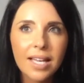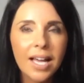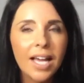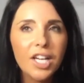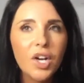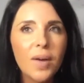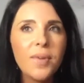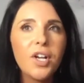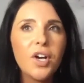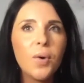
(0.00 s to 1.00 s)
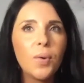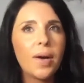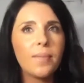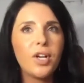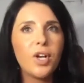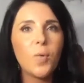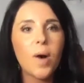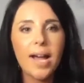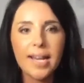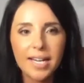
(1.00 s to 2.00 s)
You know, I'm going to go
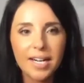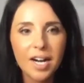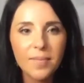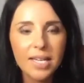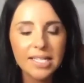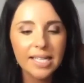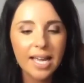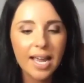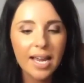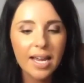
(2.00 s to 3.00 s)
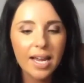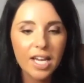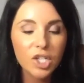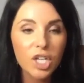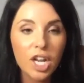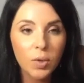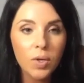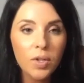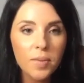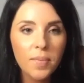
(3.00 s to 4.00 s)
wide here. I'm going to say, in
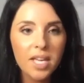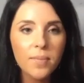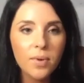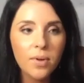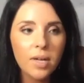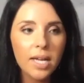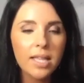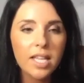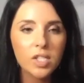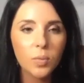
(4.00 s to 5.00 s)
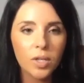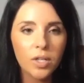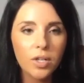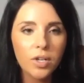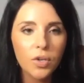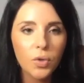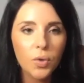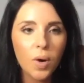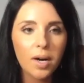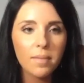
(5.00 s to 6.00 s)
general, the people in this world
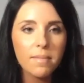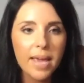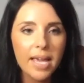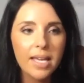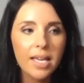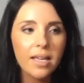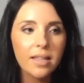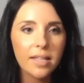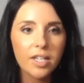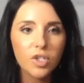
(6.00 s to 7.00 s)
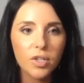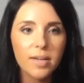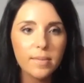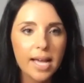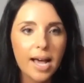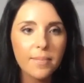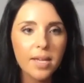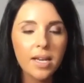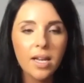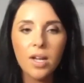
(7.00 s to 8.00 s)
who are making their dreams
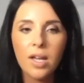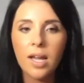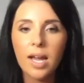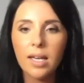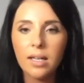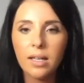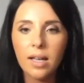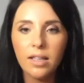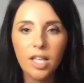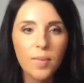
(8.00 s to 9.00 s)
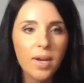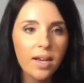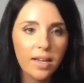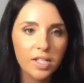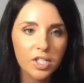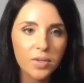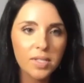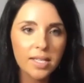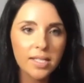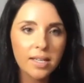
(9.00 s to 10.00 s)
happen and eliminating
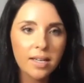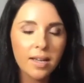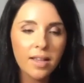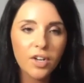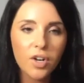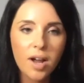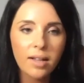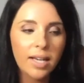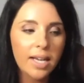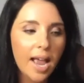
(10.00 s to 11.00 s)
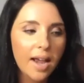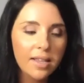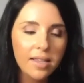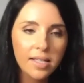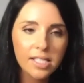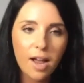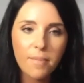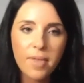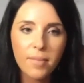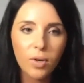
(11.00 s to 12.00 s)
excuses. They're not letting anything stop
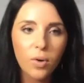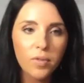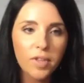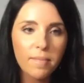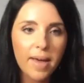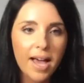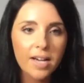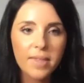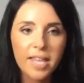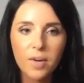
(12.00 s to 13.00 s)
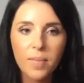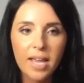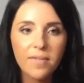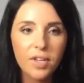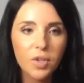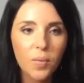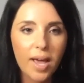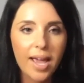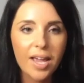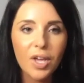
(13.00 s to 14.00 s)
them or hold them back, but they are paving the
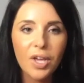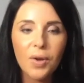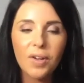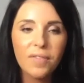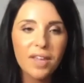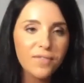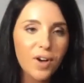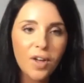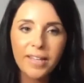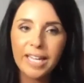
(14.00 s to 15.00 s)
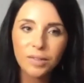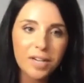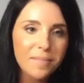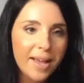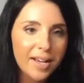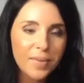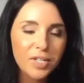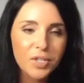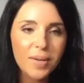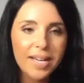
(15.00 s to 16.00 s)
way. If they fall, they get right back up and
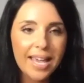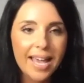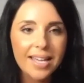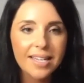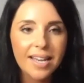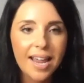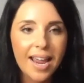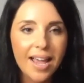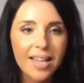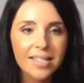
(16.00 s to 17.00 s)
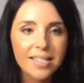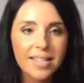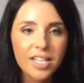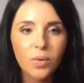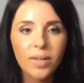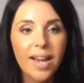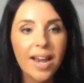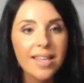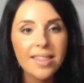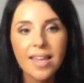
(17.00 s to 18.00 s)
do it again. And they don't let
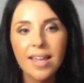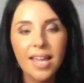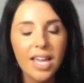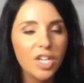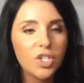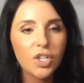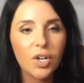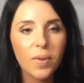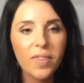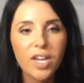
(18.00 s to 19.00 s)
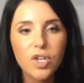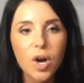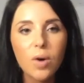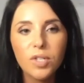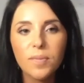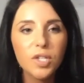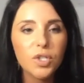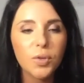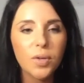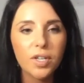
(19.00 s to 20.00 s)
anything hinder what they know to be
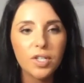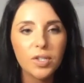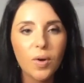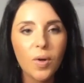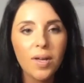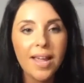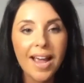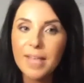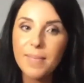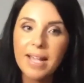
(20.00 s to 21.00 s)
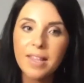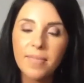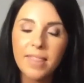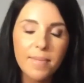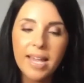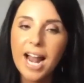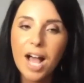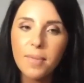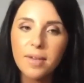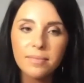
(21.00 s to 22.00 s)
true in their soul. And they make it happen.